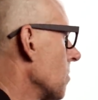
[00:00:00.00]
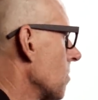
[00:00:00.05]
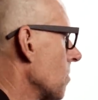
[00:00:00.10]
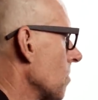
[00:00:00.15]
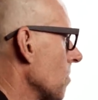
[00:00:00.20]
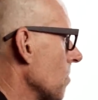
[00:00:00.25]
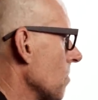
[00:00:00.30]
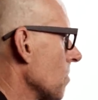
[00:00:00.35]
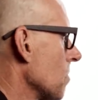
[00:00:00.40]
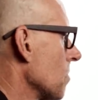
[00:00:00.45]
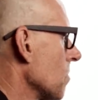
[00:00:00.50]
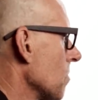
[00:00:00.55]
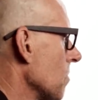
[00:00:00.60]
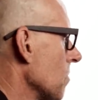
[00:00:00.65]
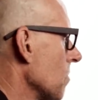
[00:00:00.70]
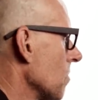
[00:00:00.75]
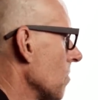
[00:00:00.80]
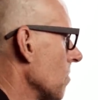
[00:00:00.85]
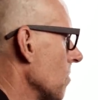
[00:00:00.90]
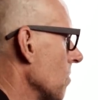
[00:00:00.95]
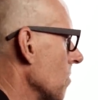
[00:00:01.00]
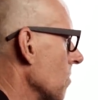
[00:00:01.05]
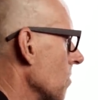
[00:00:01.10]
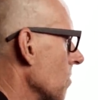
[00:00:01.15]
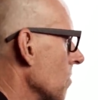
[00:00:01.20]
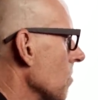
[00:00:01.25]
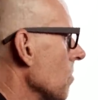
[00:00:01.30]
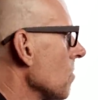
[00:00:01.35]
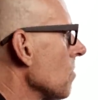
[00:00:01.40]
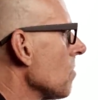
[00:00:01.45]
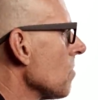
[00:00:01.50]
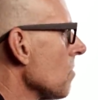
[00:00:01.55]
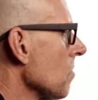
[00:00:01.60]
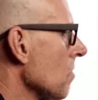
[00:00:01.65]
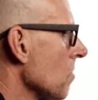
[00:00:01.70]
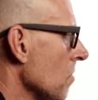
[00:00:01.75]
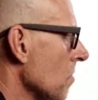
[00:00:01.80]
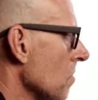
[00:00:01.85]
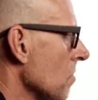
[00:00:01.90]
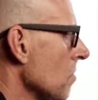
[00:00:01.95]

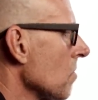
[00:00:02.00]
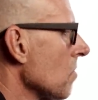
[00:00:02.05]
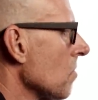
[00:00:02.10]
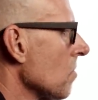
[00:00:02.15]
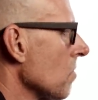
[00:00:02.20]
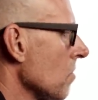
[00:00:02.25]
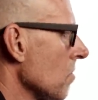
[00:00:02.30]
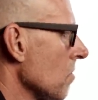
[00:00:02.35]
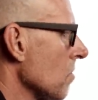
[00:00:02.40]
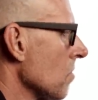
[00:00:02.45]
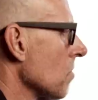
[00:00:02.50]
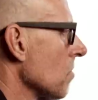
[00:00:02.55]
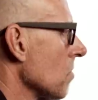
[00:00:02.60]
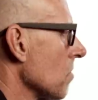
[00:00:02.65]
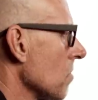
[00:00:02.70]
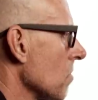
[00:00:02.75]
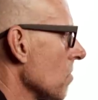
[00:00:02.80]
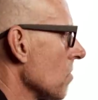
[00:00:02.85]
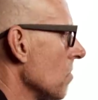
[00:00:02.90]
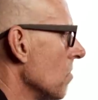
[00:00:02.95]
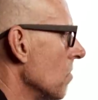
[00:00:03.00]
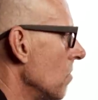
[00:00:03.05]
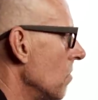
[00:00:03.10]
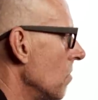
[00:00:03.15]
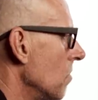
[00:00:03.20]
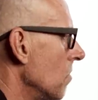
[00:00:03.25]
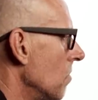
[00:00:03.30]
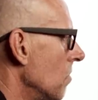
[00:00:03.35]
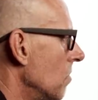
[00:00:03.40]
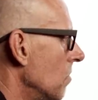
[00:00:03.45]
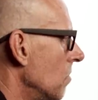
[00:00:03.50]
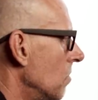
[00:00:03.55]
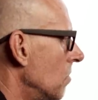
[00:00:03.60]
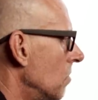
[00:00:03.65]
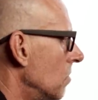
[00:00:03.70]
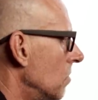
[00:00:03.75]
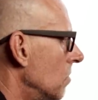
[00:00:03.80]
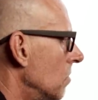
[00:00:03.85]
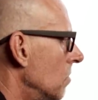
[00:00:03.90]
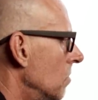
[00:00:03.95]

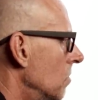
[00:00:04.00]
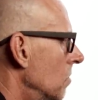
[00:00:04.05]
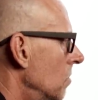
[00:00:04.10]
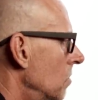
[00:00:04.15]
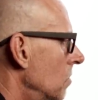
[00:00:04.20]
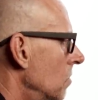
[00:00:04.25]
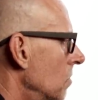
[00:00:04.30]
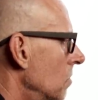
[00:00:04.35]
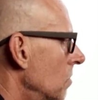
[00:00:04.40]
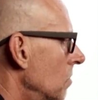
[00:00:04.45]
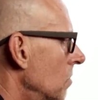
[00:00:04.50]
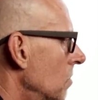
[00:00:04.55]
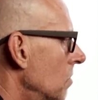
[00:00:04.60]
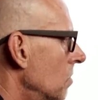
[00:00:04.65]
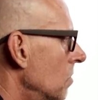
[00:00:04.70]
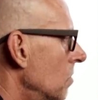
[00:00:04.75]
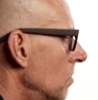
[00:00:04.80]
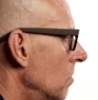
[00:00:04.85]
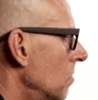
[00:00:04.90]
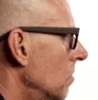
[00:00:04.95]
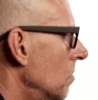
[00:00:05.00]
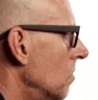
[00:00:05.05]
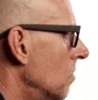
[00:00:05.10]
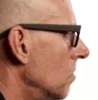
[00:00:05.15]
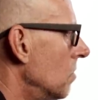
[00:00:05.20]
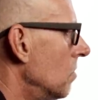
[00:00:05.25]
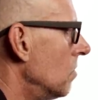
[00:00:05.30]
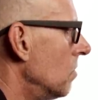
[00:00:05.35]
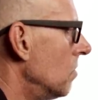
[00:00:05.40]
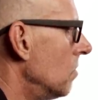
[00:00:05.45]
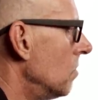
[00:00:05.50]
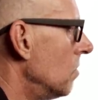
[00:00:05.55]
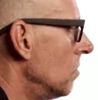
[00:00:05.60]
[no speech]